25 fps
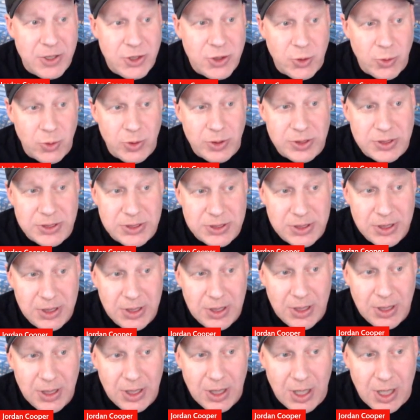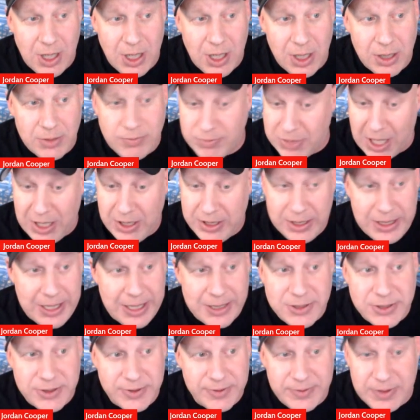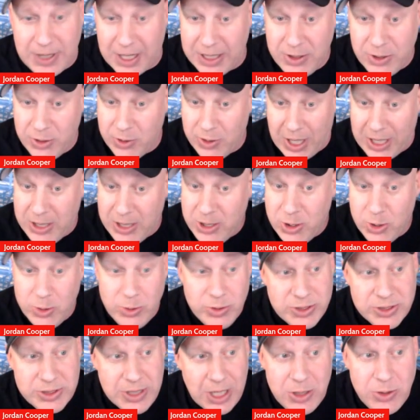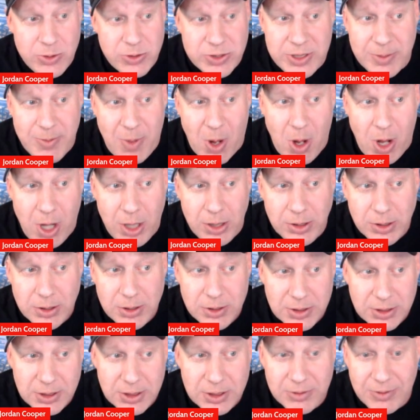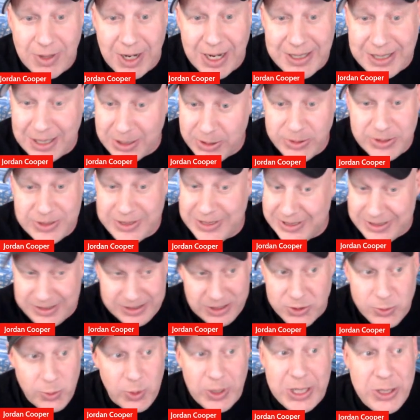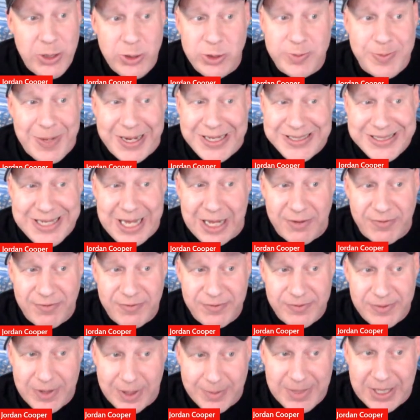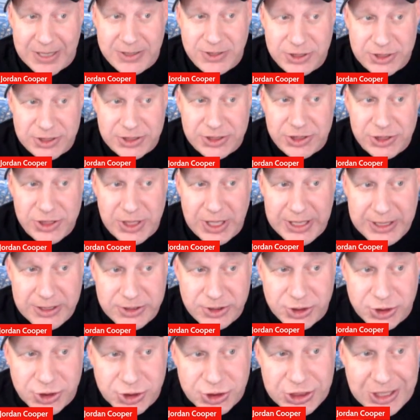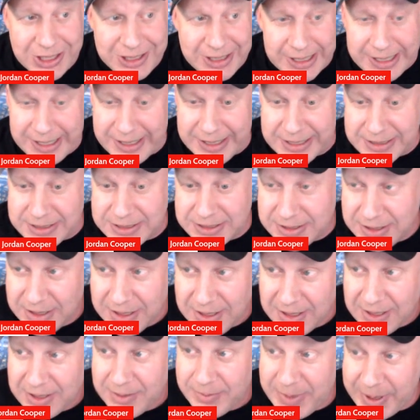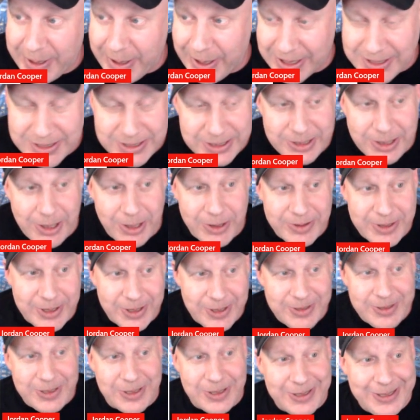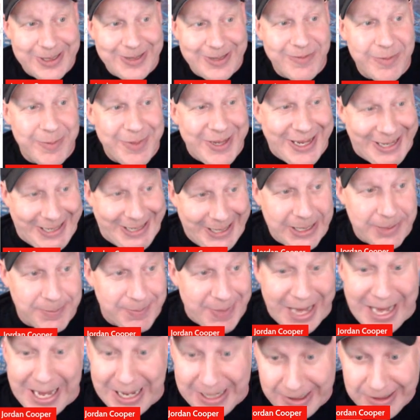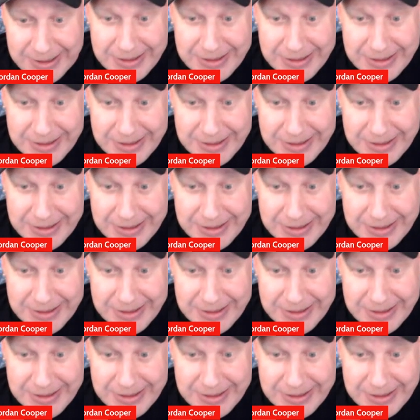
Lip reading: tools. I can answer. I used them all, right? This is what I use myself. I'm not just like shilling this because they're giving me a kickback.